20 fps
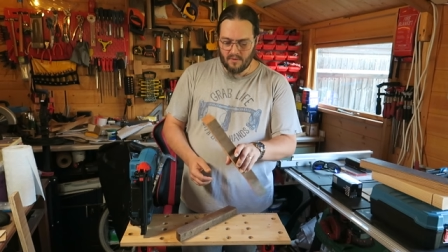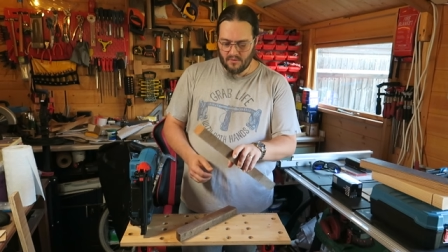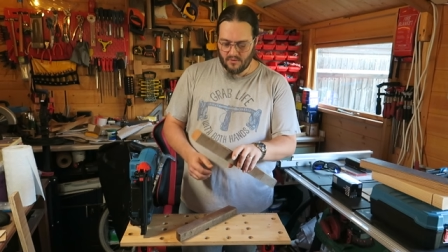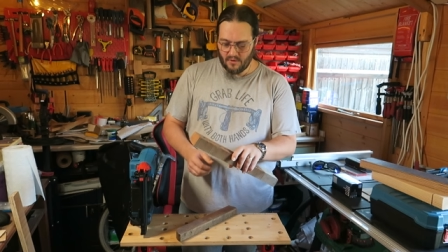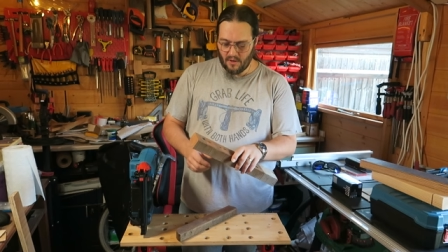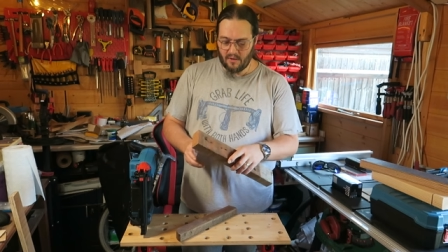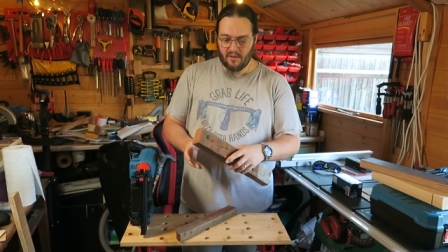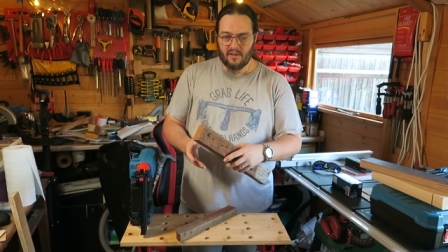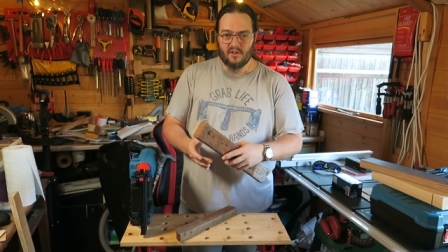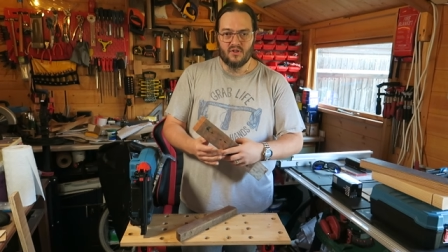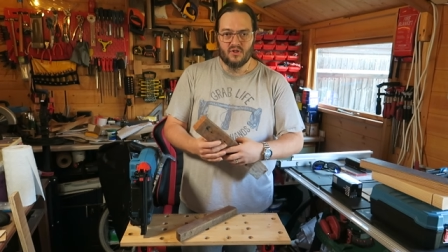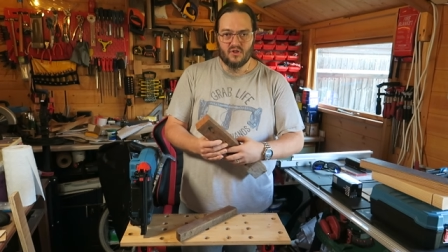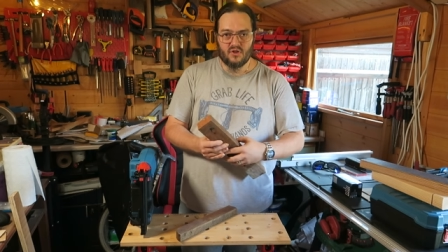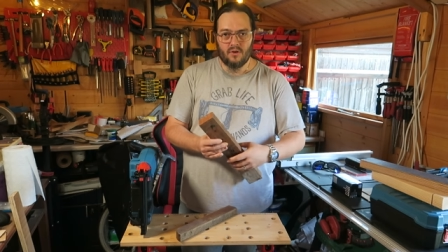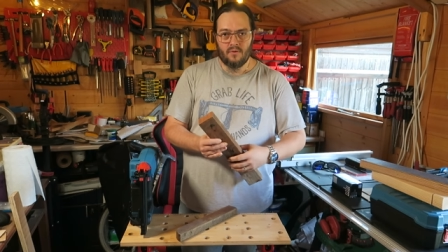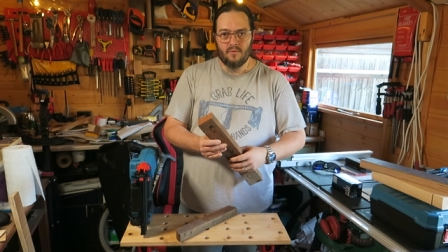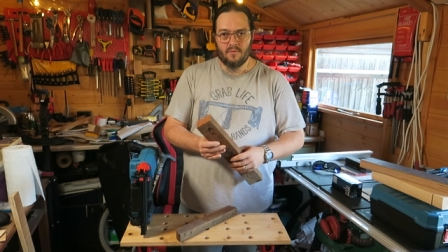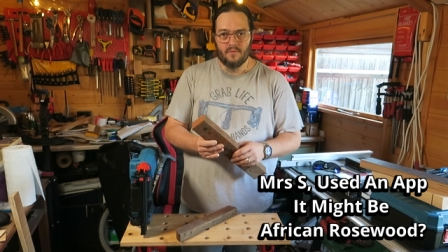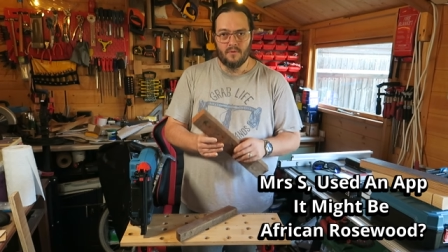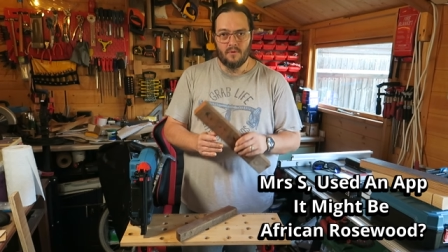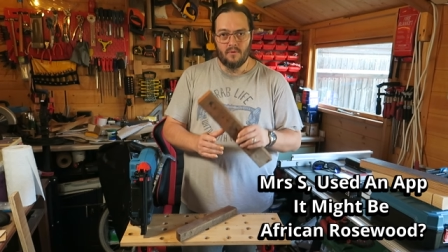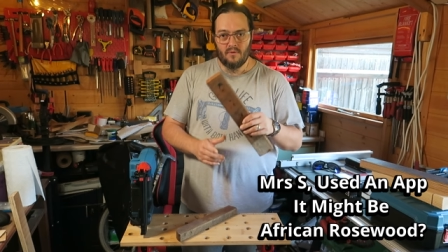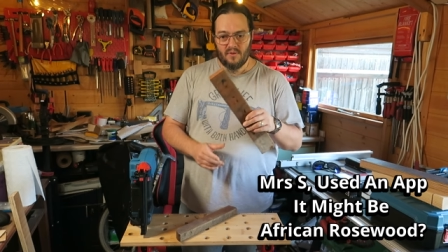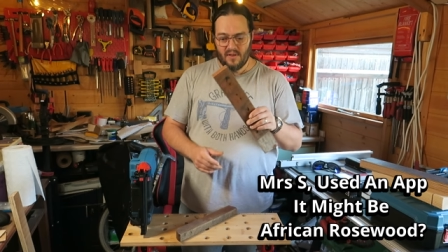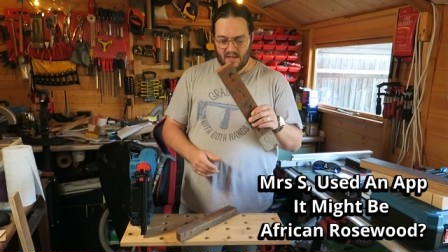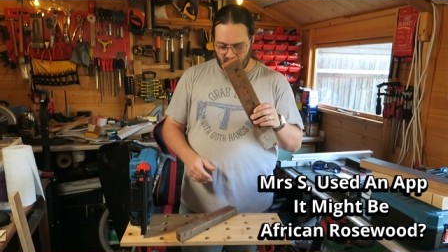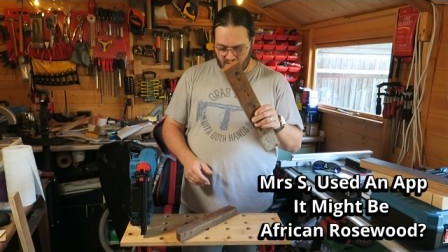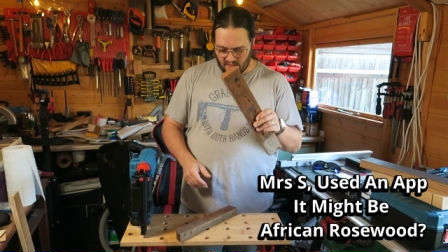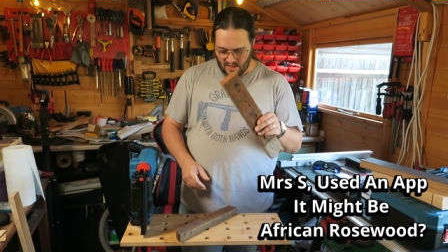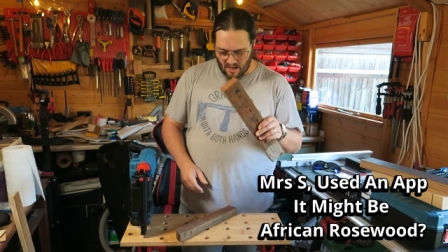So I'm going to shoot through
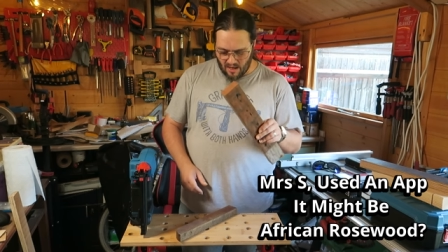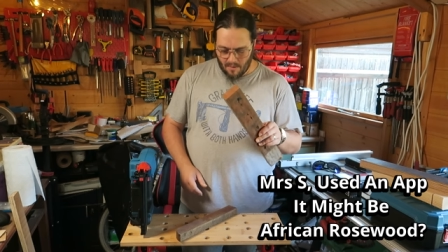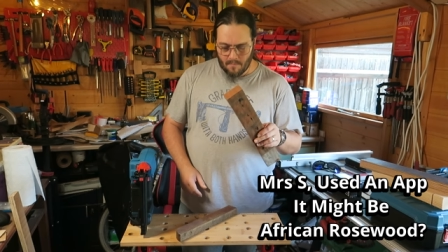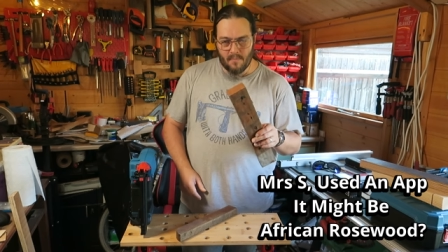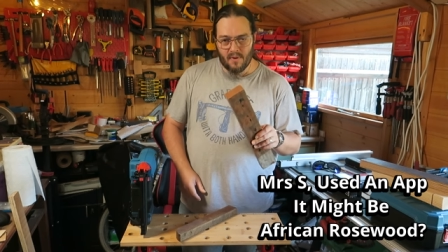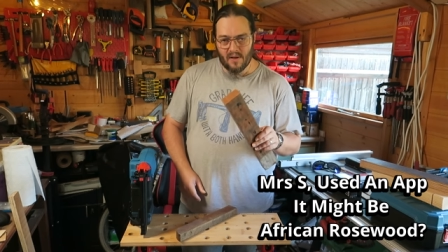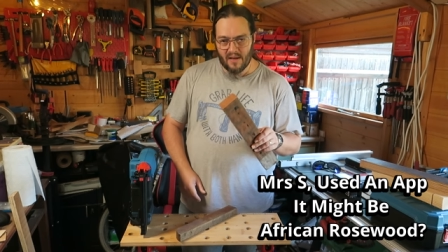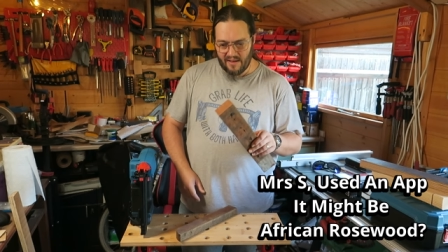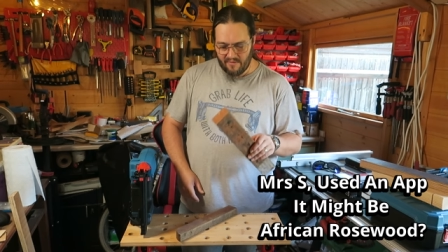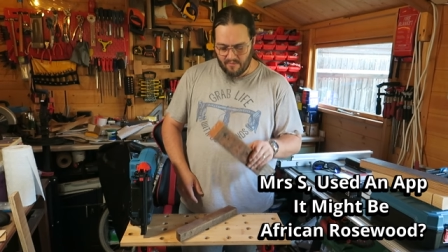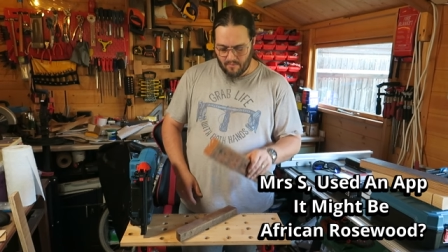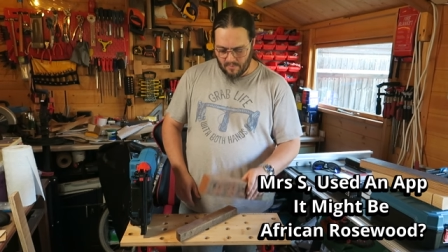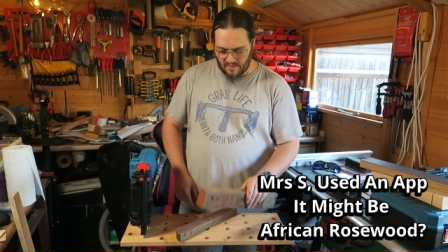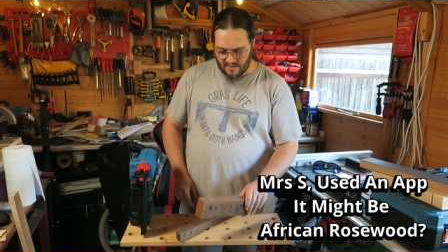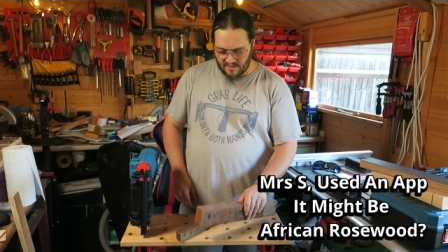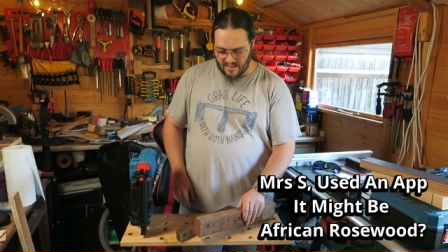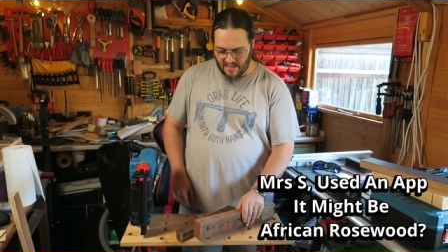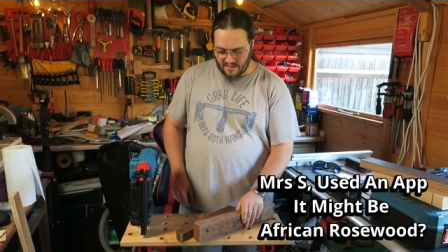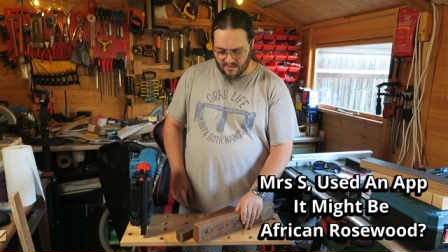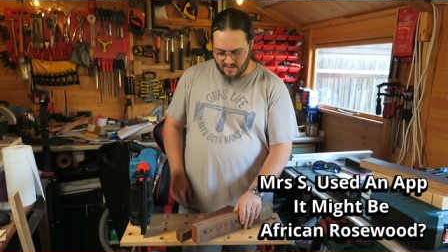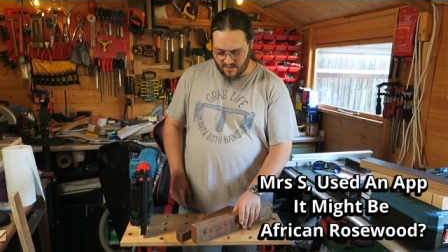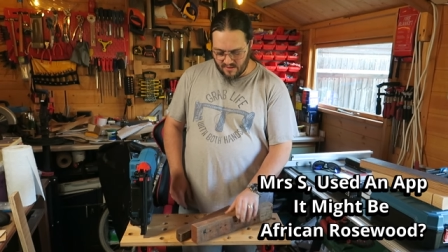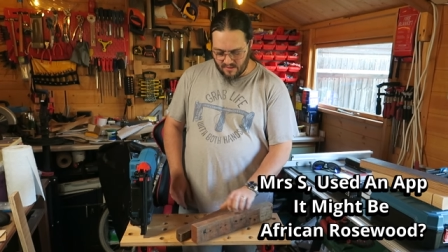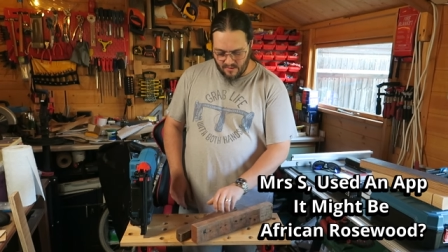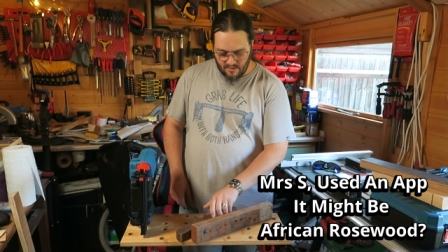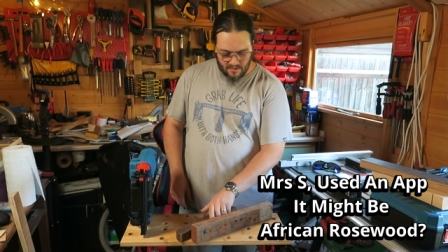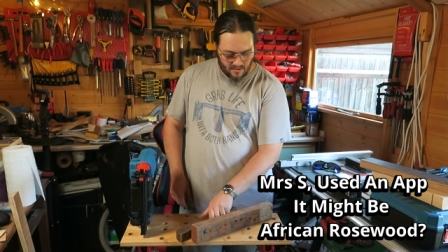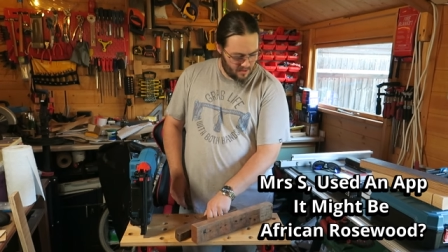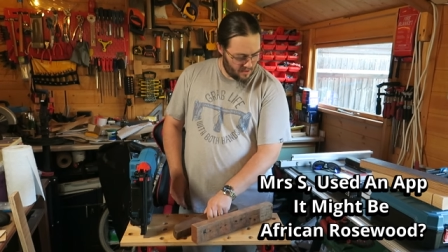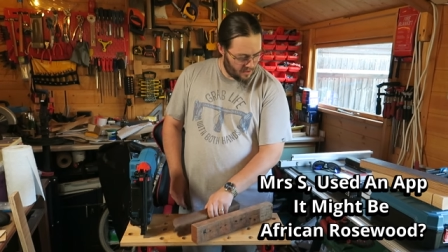this unbelievably dense and